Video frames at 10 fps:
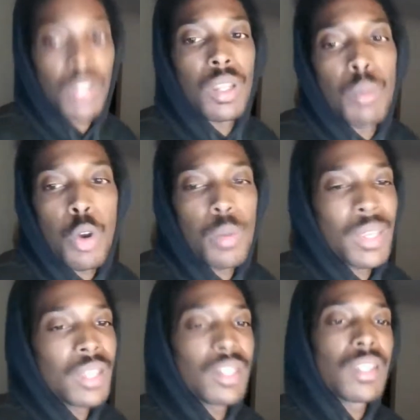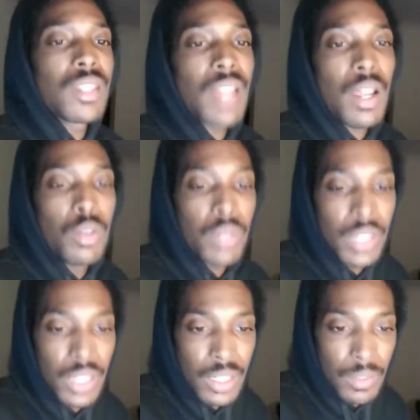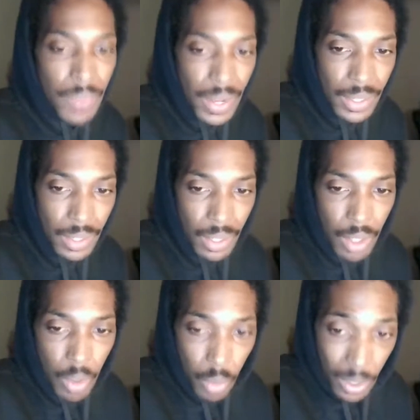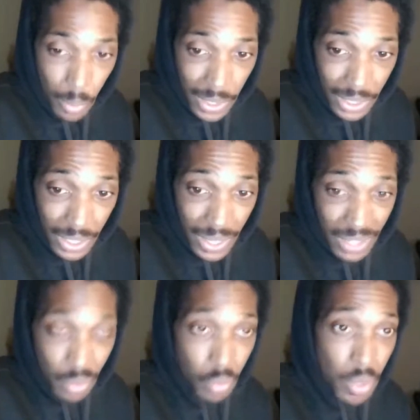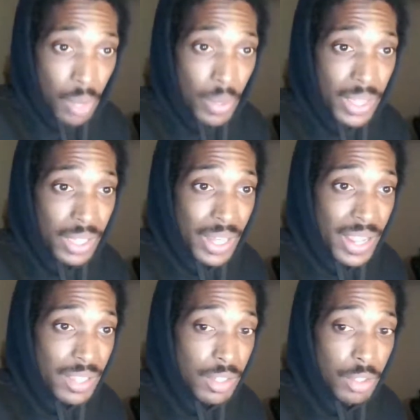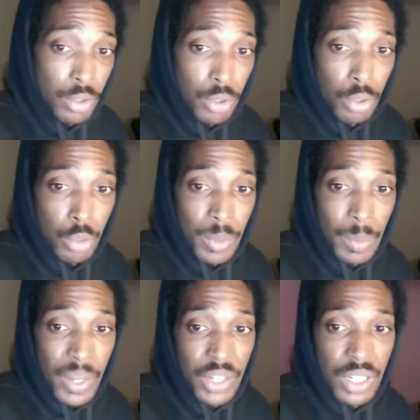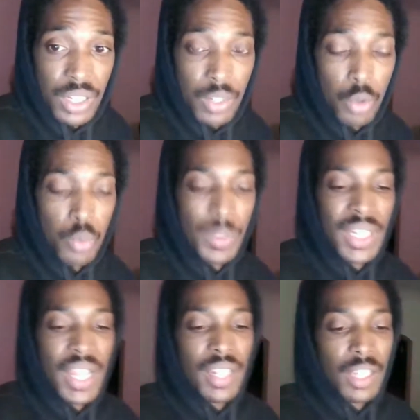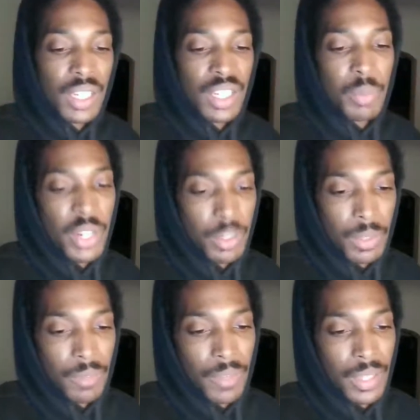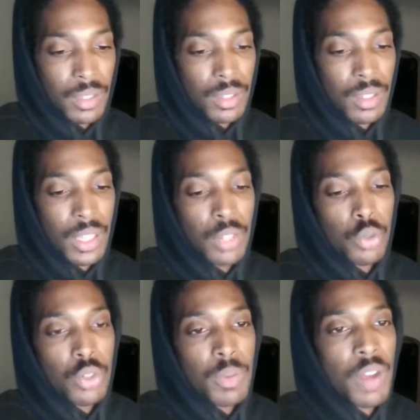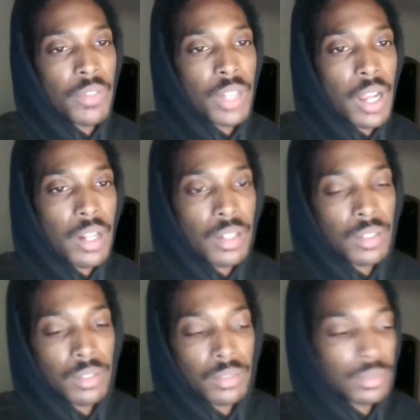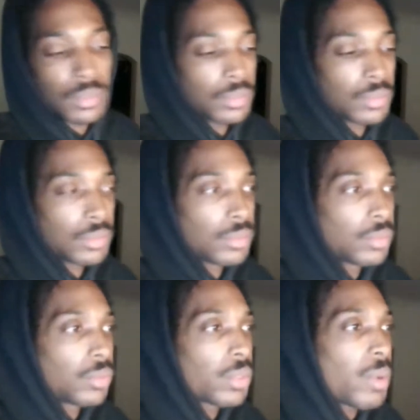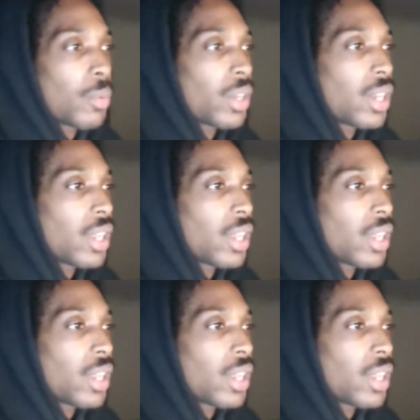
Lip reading: Come on, man. This is not who he needs to fight. What weight class? What weight class is the dude who be punches? Who be letting the niggas punch him in the face? He too small for Conor. What's my boy name?